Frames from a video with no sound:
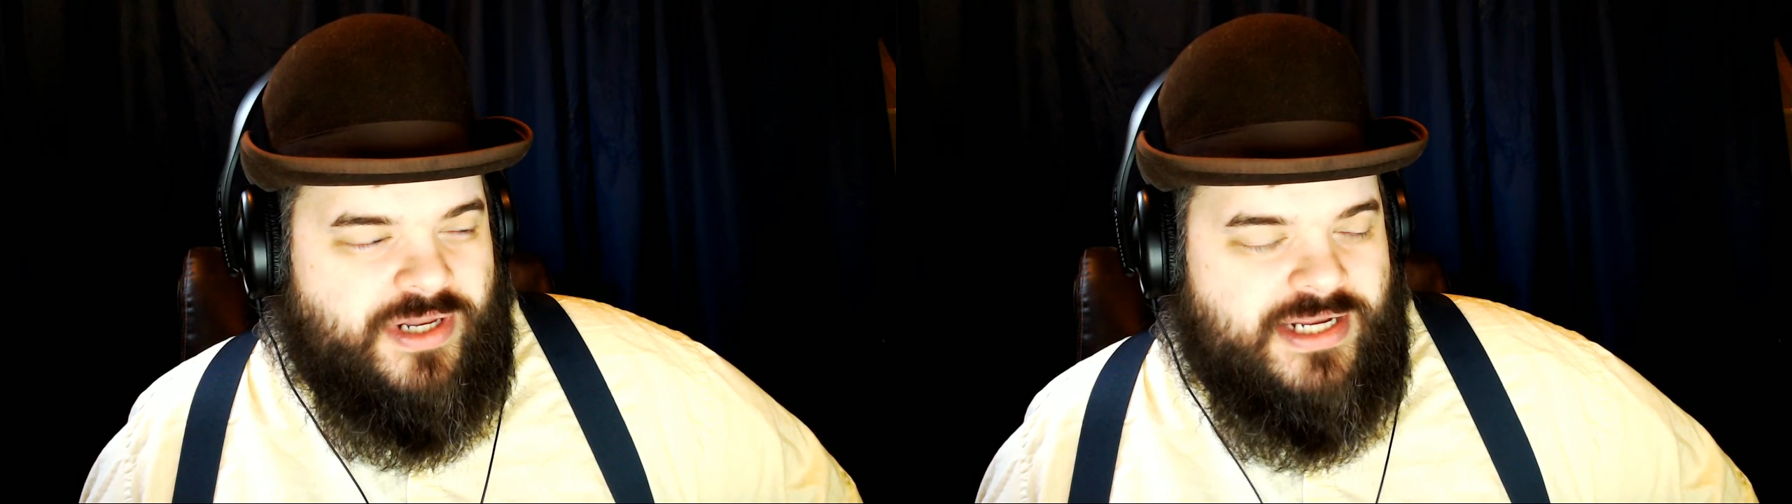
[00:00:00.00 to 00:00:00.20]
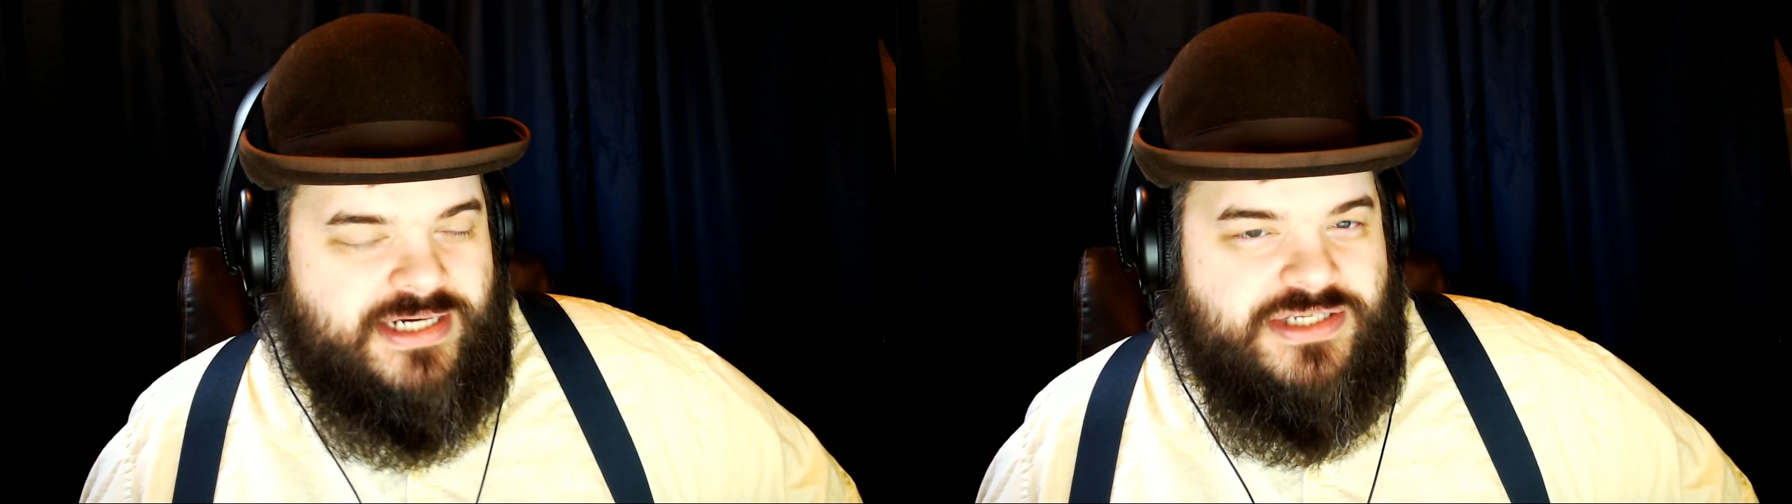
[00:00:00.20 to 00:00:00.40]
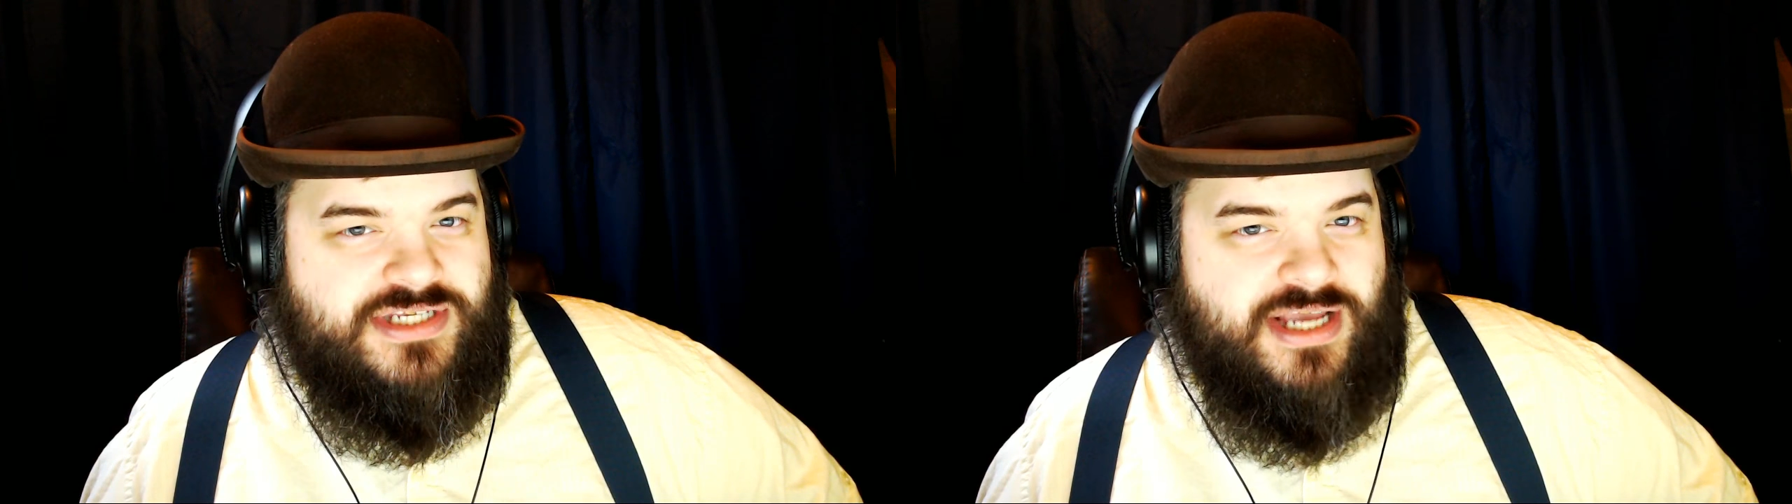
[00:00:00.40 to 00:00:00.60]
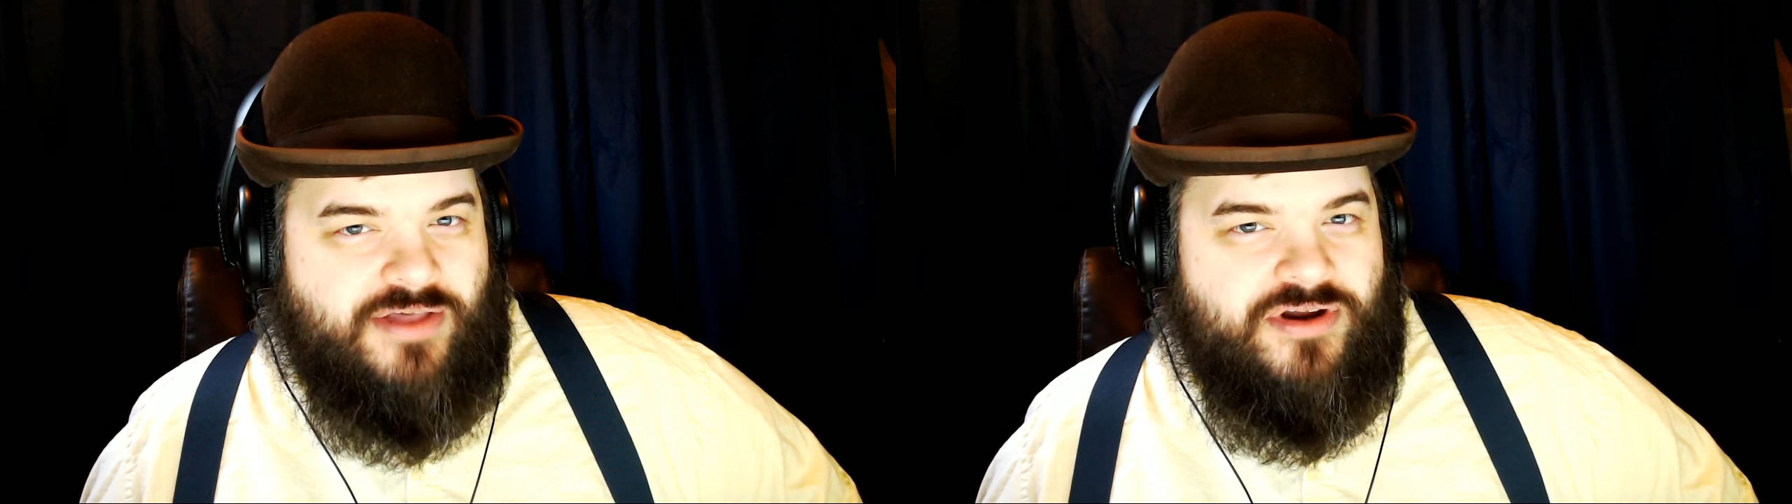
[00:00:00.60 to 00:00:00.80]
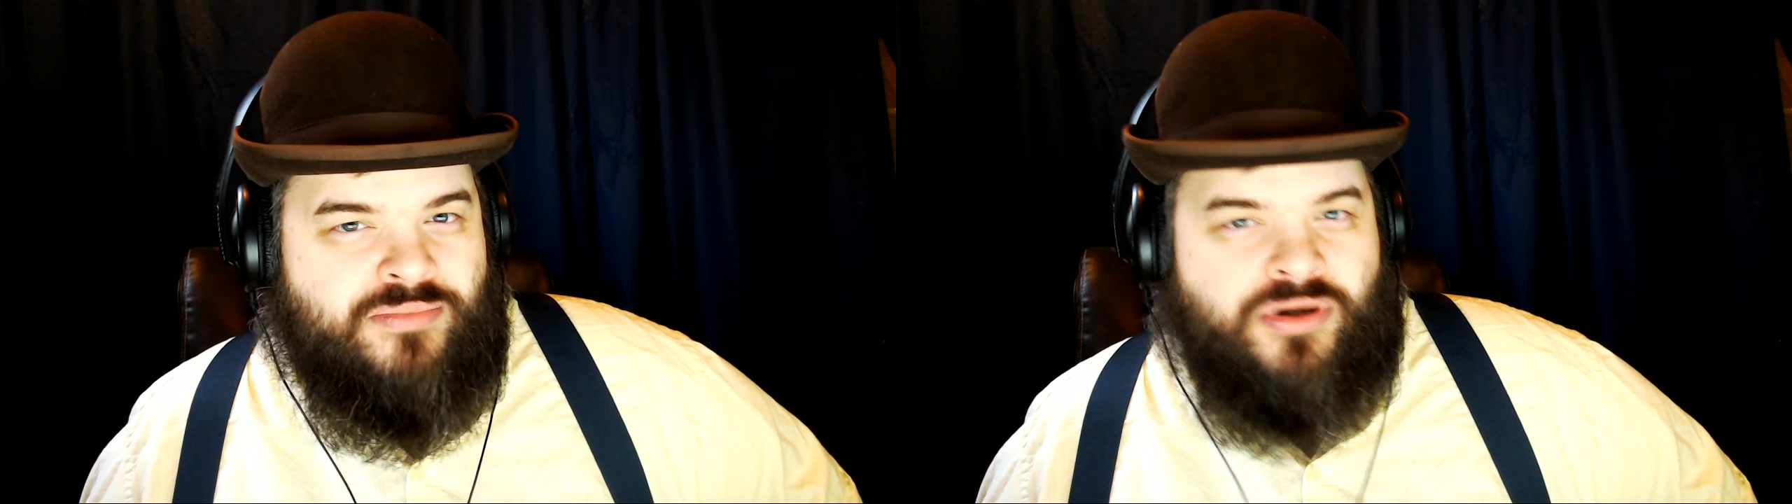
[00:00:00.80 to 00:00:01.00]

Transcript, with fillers: willing to sell their